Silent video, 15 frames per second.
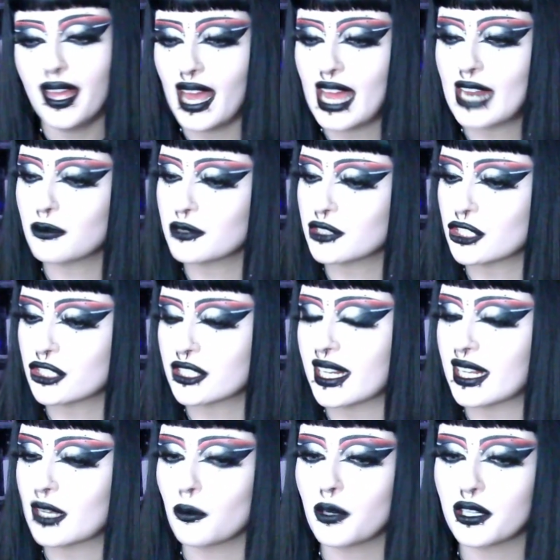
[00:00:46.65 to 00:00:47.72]
And it was just
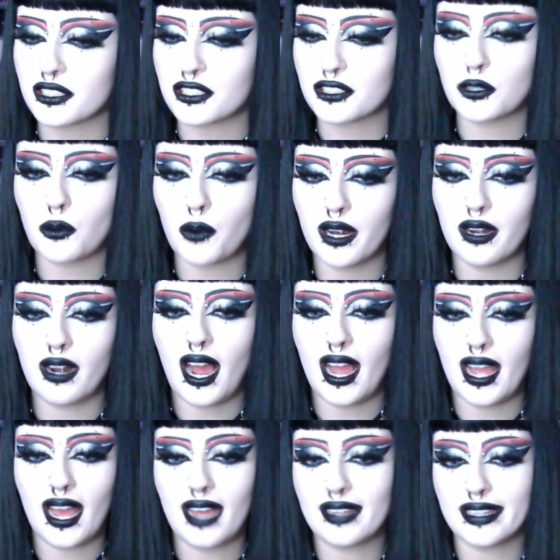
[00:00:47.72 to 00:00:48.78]
getting worse to where I
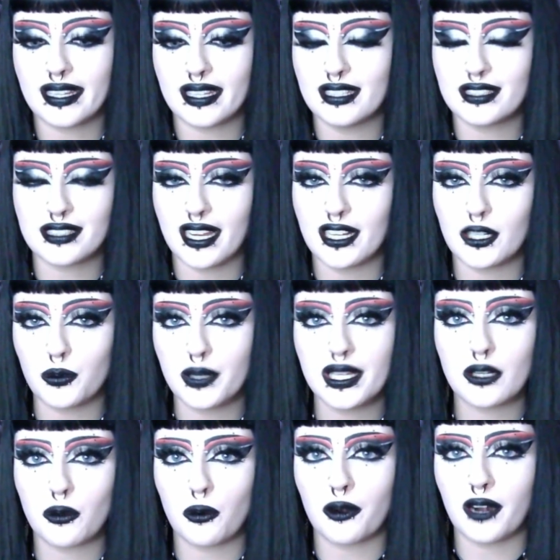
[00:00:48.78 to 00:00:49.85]
had like an entire
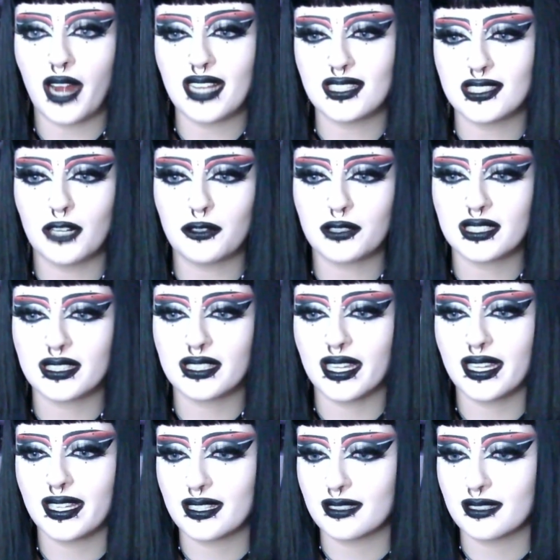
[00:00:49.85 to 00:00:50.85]
week where I sounded like